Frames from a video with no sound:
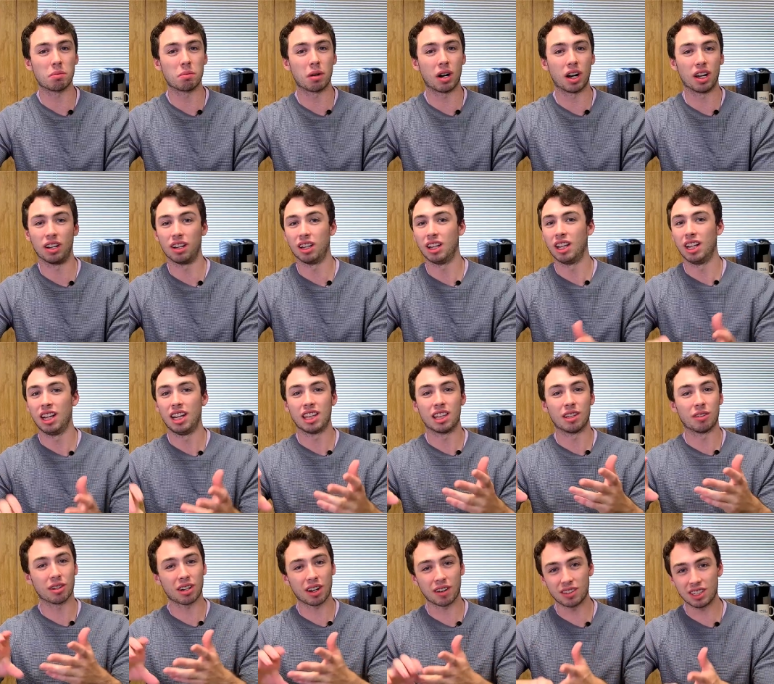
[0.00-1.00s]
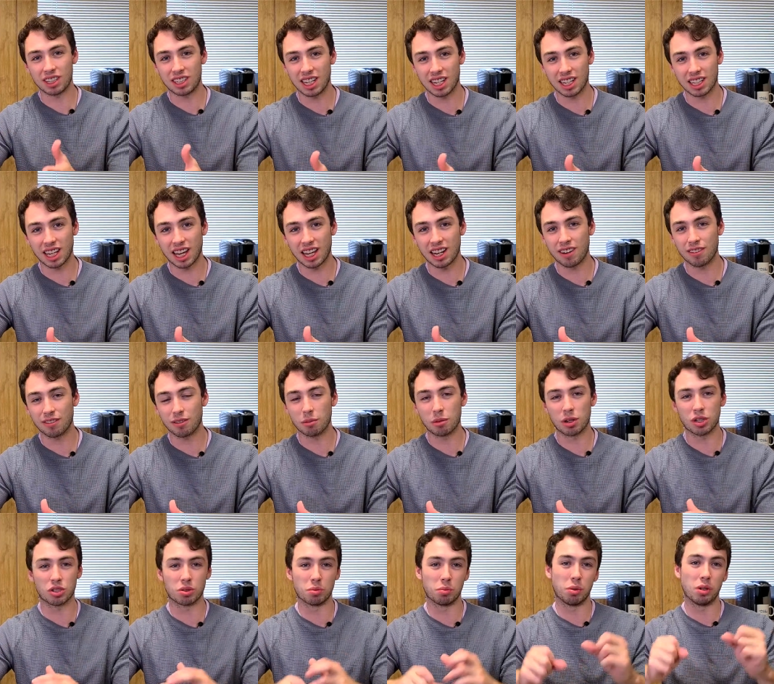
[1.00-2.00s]
model. Then we're gonna have to take that
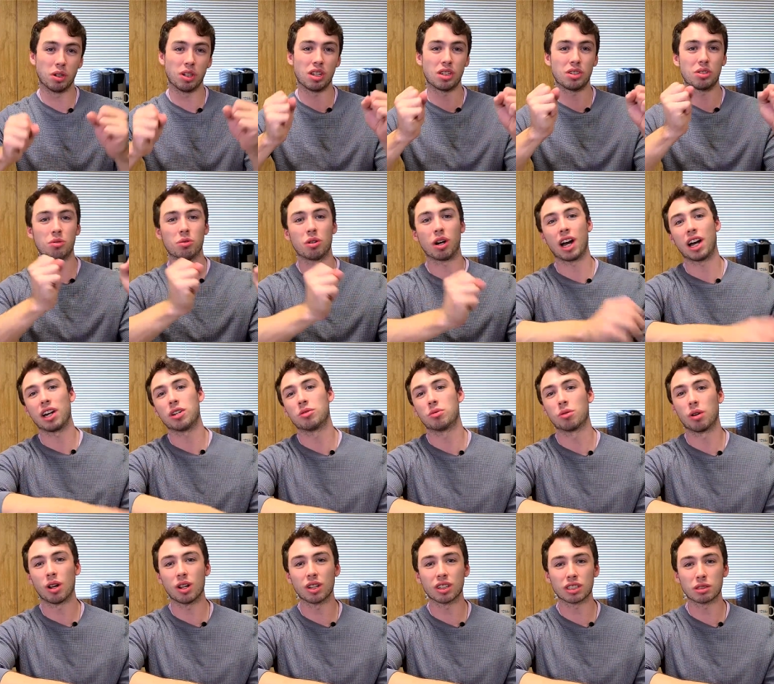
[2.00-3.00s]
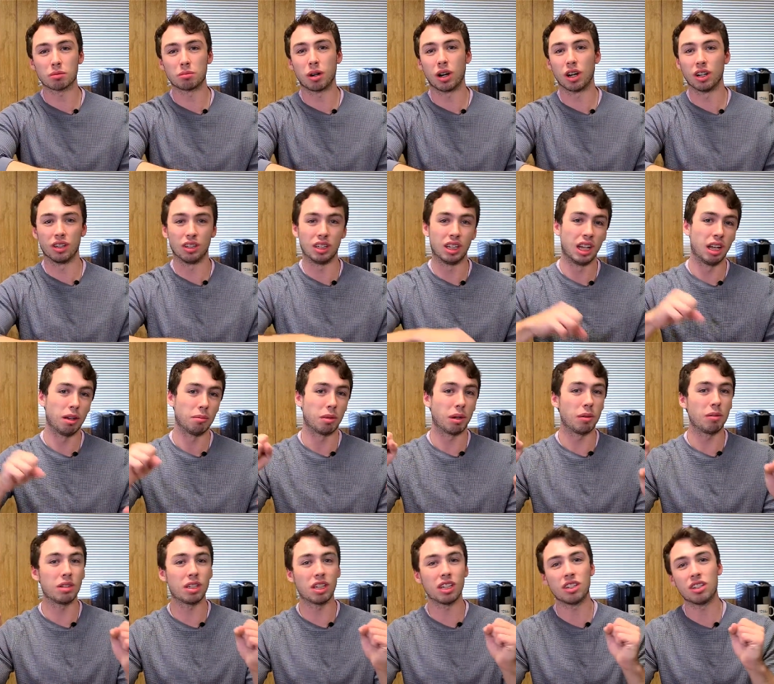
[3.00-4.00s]
information, put it into a hydraulics model. Maybe
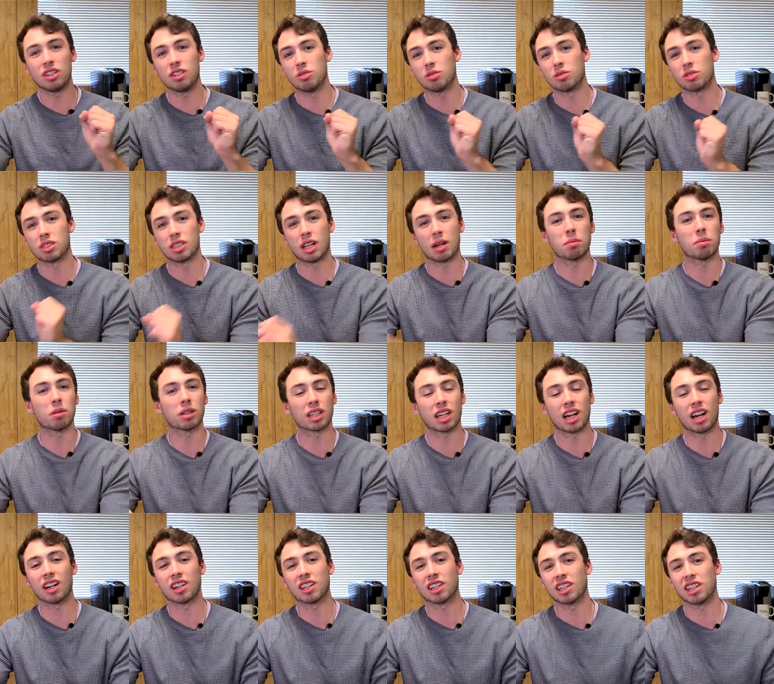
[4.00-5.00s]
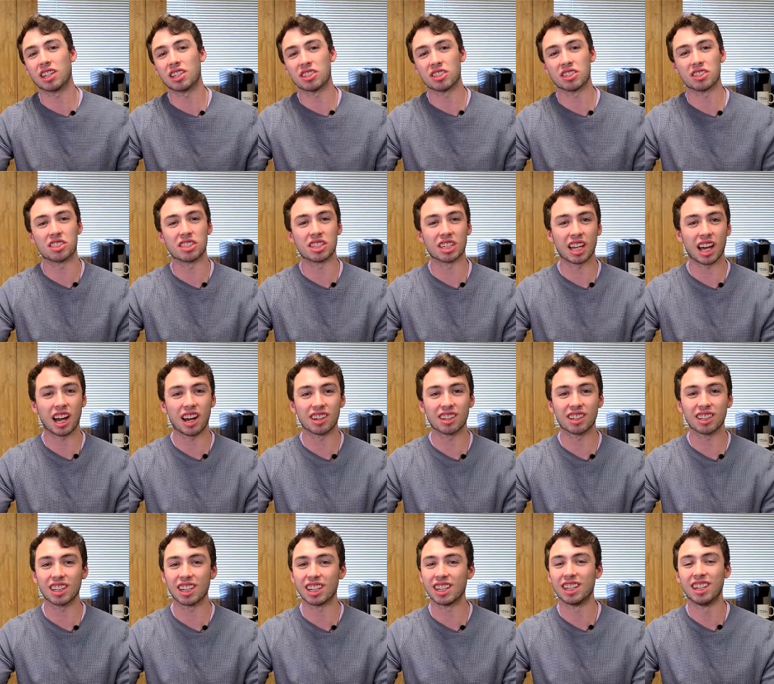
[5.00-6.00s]
we need to do separate calculations to
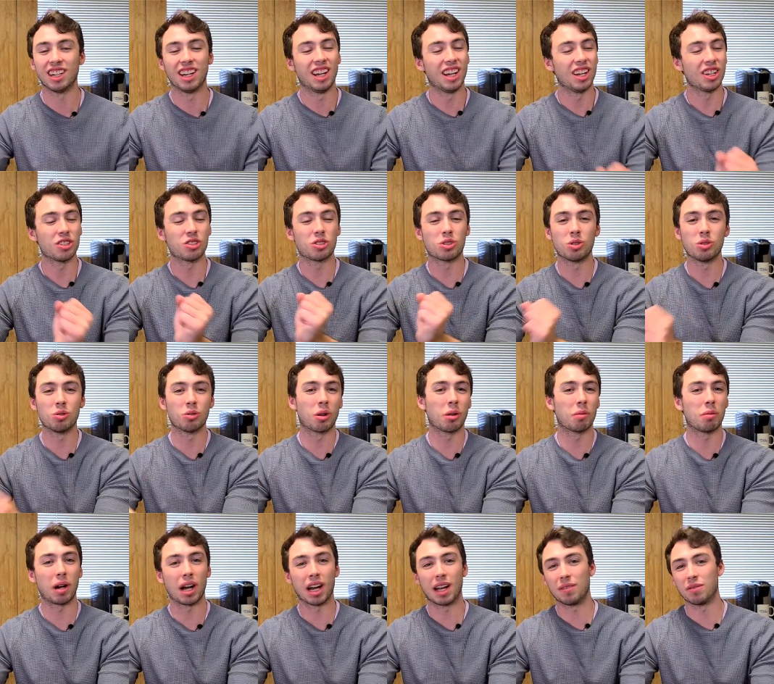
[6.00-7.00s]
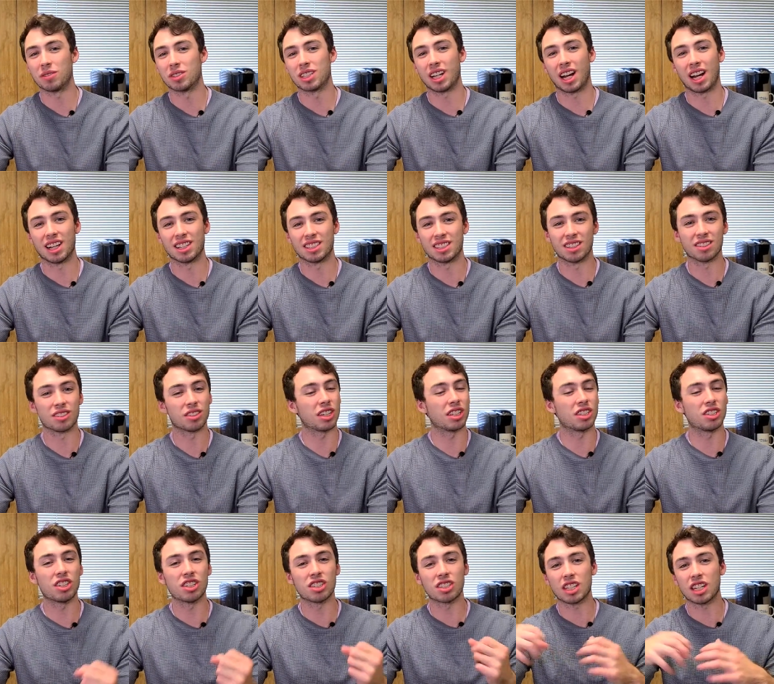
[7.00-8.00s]
calculate sewer pipe sizes. It
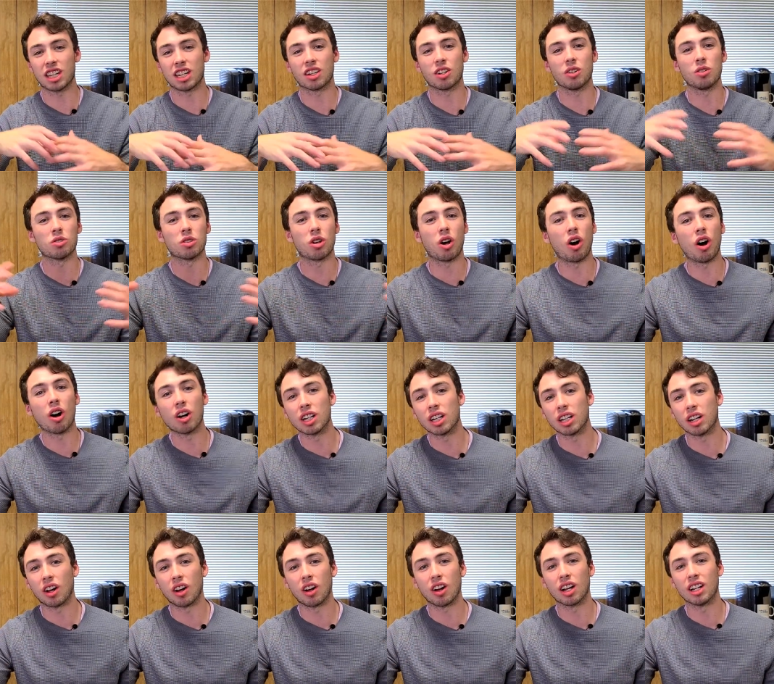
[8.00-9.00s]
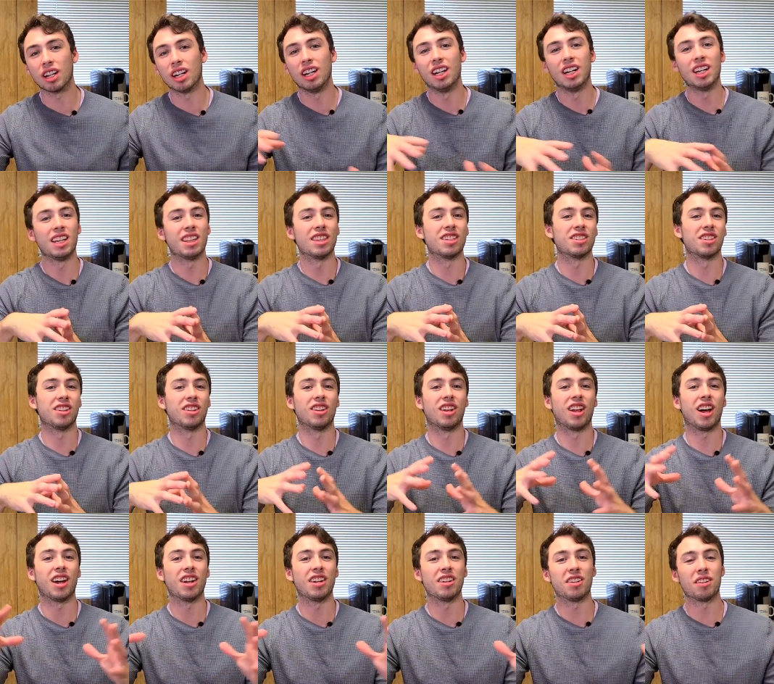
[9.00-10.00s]
just, it goes on and on. There's a
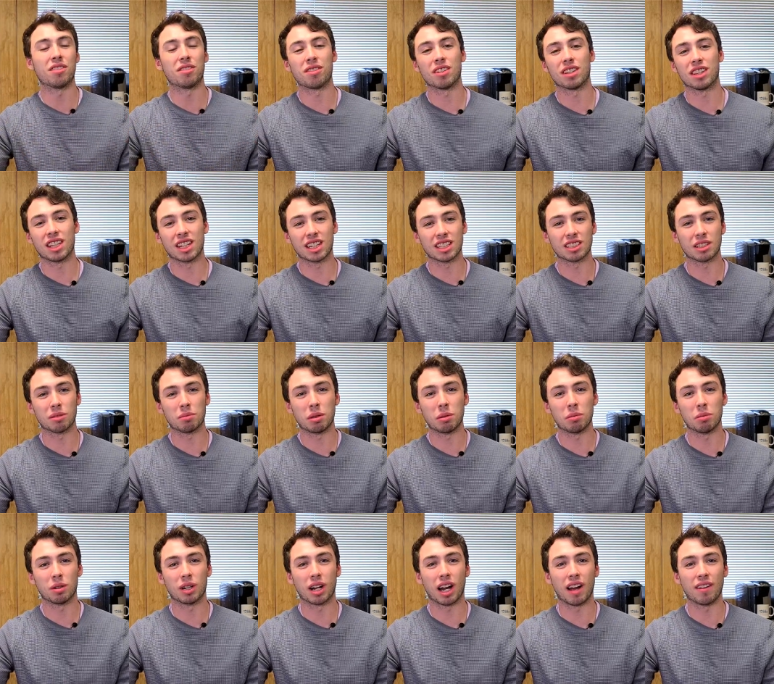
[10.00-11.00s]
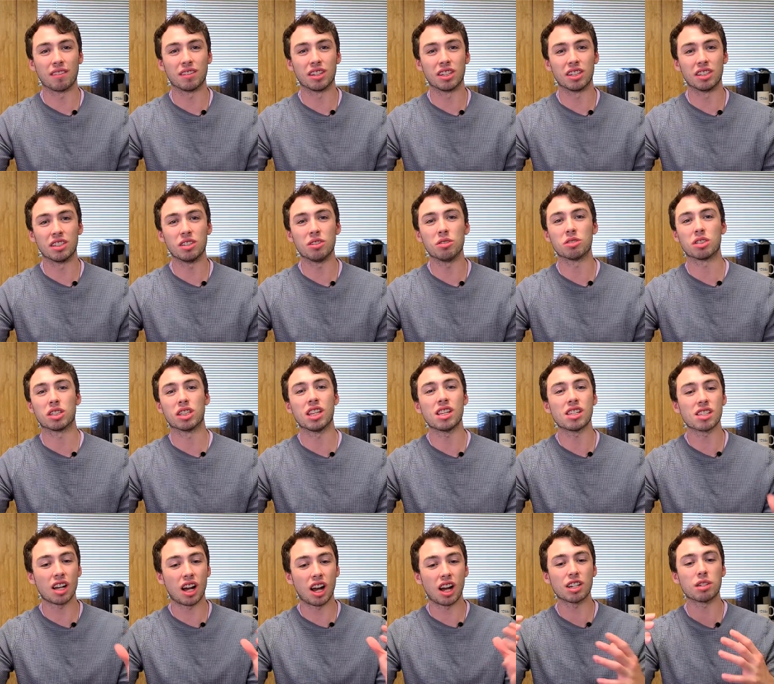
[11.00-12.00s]
lot of different things that people are having to use. And this
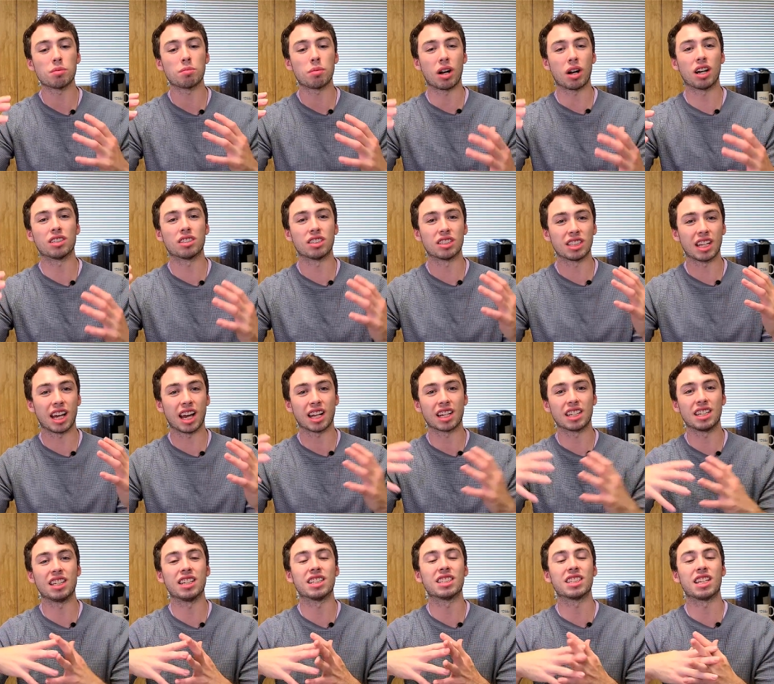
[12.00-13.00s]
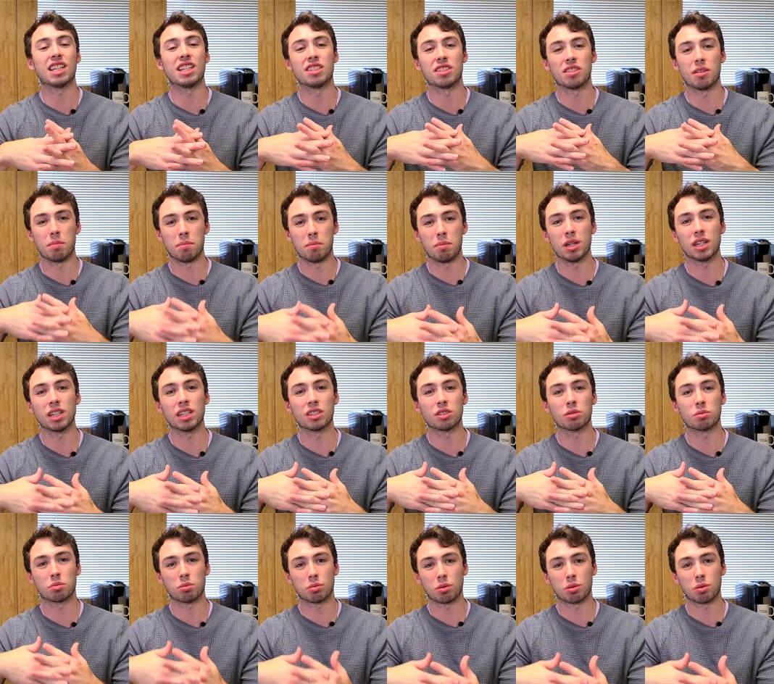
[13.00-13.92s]
hodgepodge of technique is the biggest